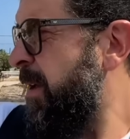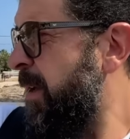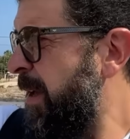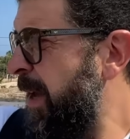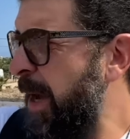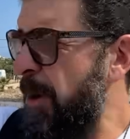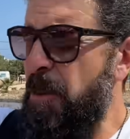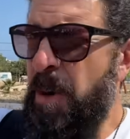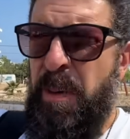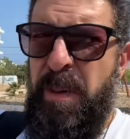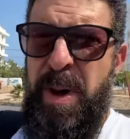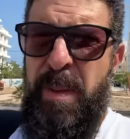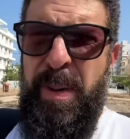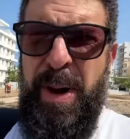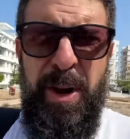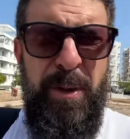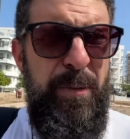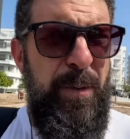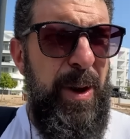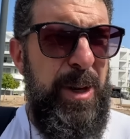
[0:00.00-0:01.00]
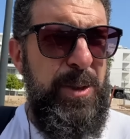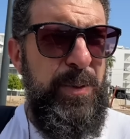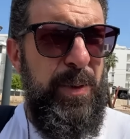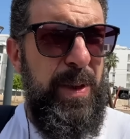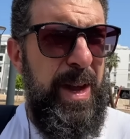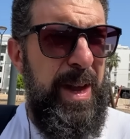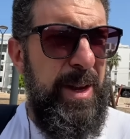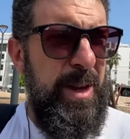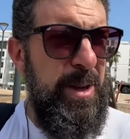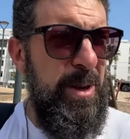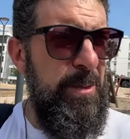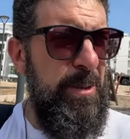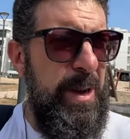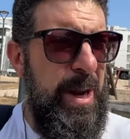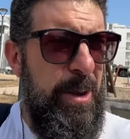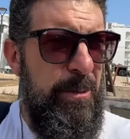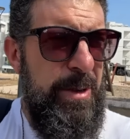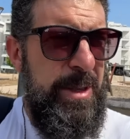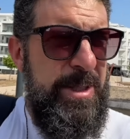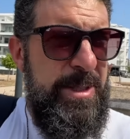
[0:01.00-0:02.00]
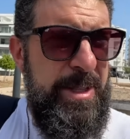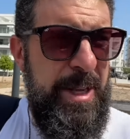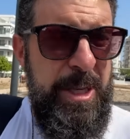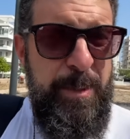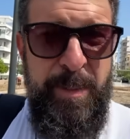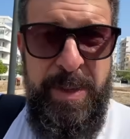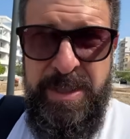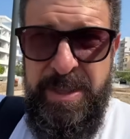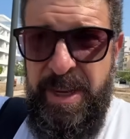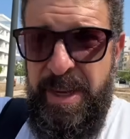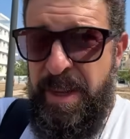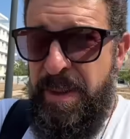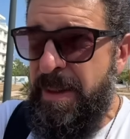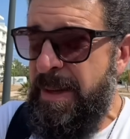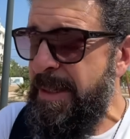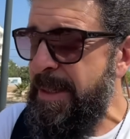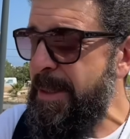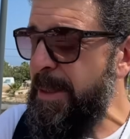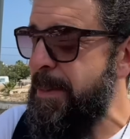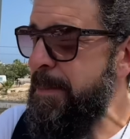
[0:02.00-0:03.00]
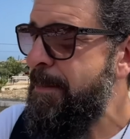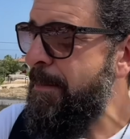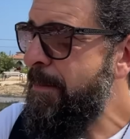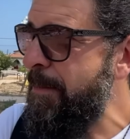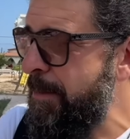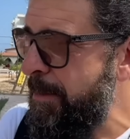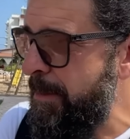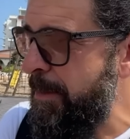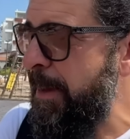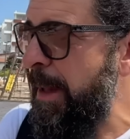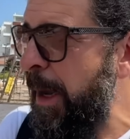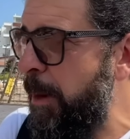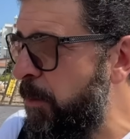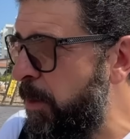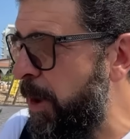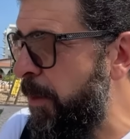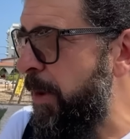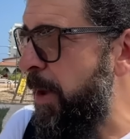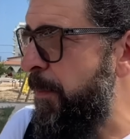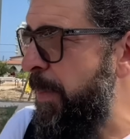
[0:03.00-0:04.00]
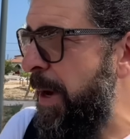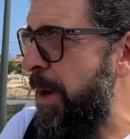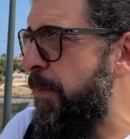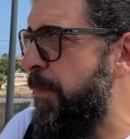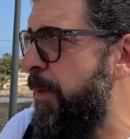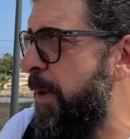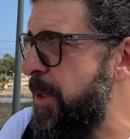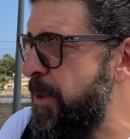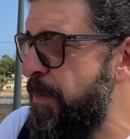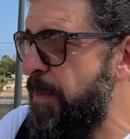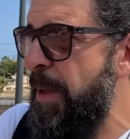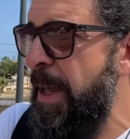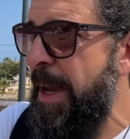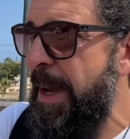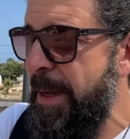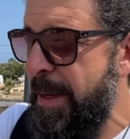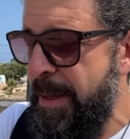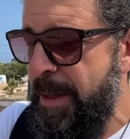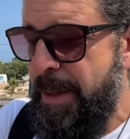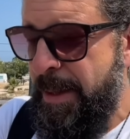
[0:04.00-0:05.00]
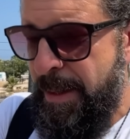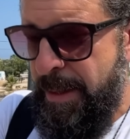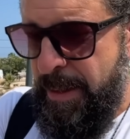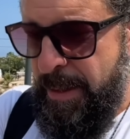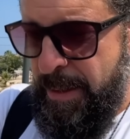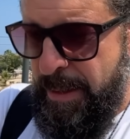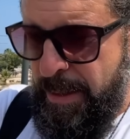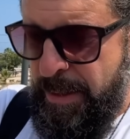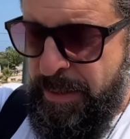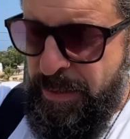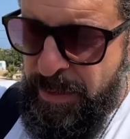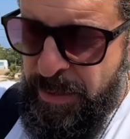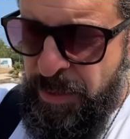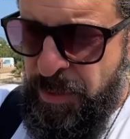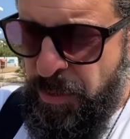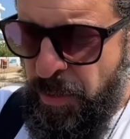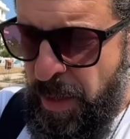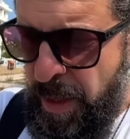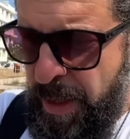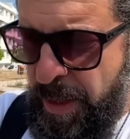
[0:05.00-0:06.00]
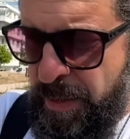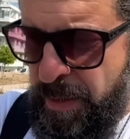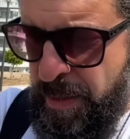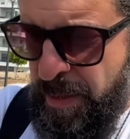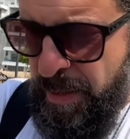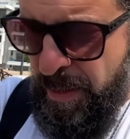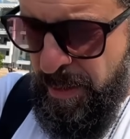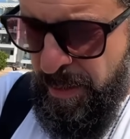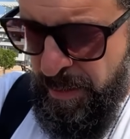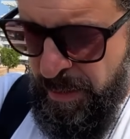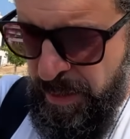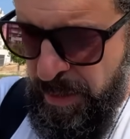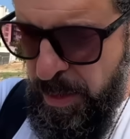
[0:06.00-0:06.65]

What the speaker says: I worry about a false flag when I read statements like this. I worry about a false flag to draw the